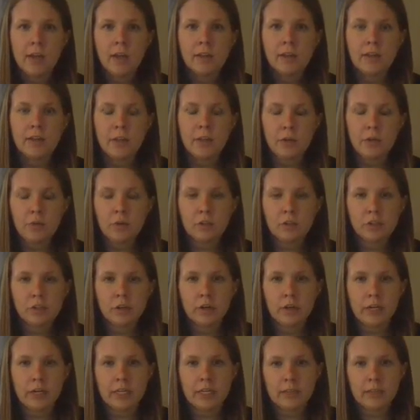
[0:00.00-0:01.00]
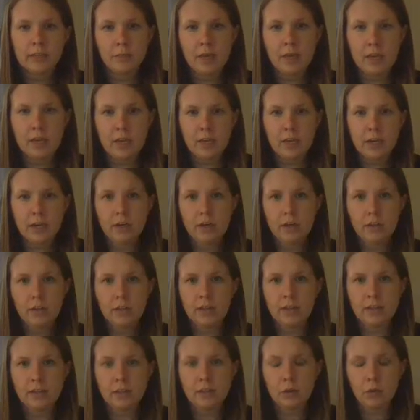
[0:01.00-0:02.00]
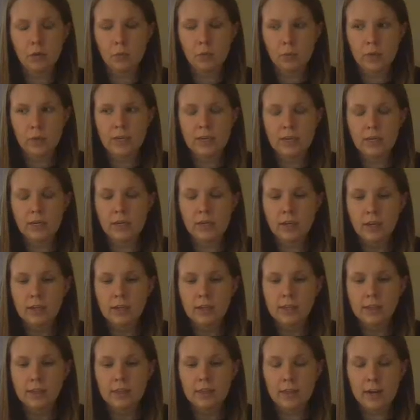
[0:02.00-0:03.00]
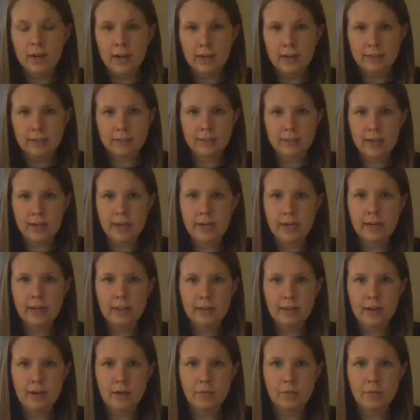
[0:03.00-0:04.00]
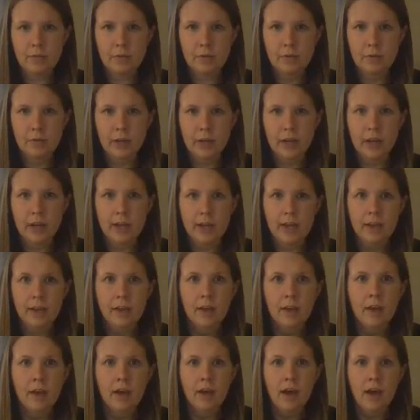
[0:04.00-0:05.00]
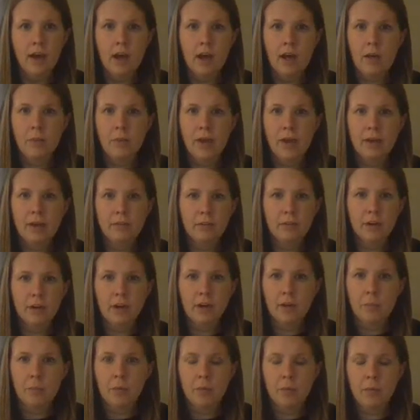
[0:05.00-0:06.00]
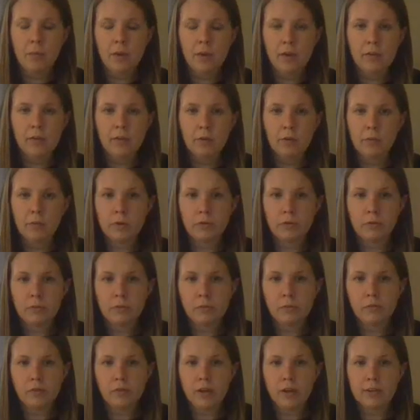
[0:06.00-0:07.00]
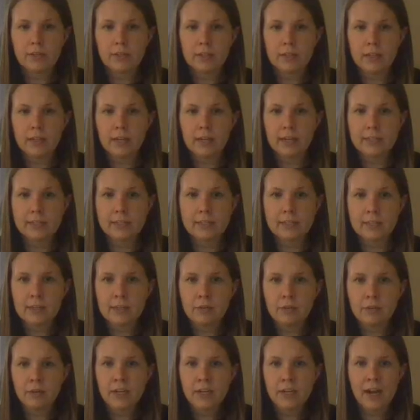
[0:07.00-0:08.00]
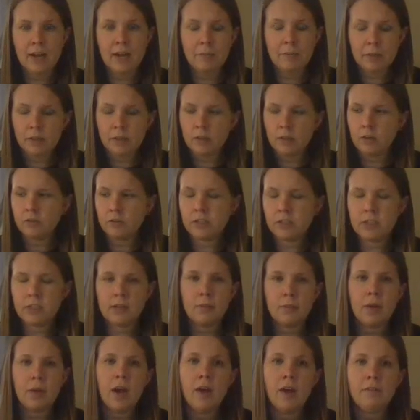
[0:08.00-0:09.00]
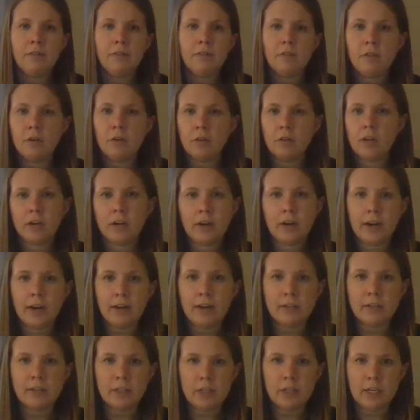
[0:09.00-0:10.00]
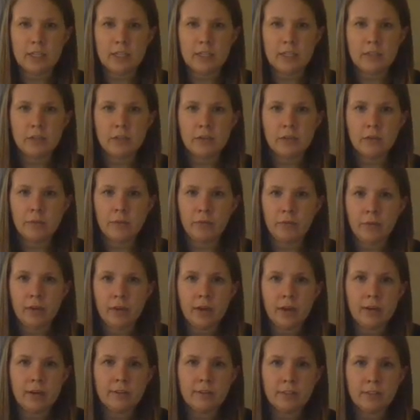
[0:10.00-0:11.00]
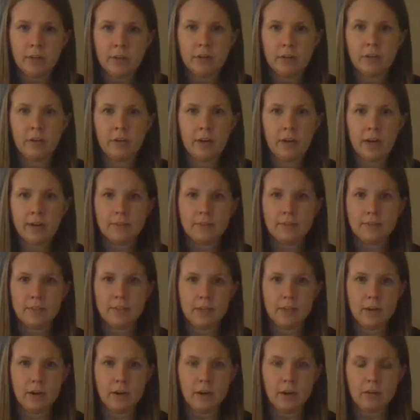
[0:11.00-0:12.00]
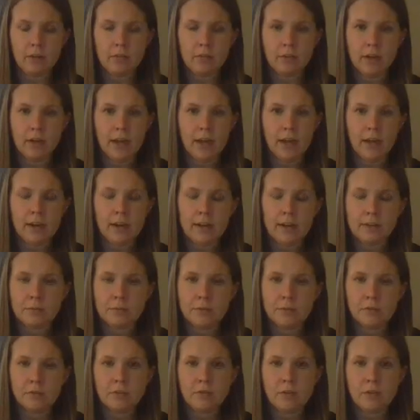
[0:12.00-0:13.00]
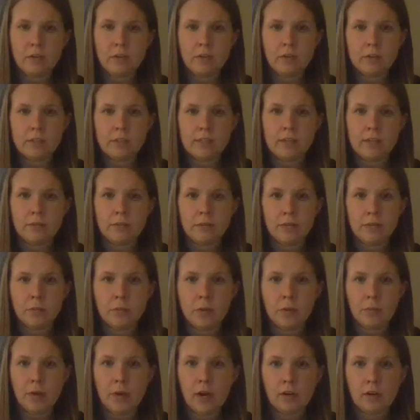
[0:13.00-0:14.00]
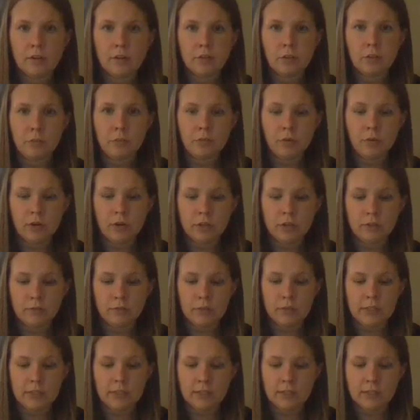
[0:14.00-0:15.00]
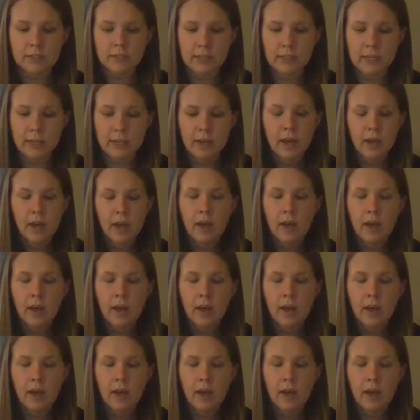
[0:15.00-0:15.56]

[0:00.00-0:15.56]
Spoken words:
that you are turning them in that the week that I assign them, okay? After a couple weeks or once we move on to the next unit, I'm closing them off. You no longer have the chance to do them. If you got a 0, you got a 0, okay? And as most of you could see from your progress reports recently,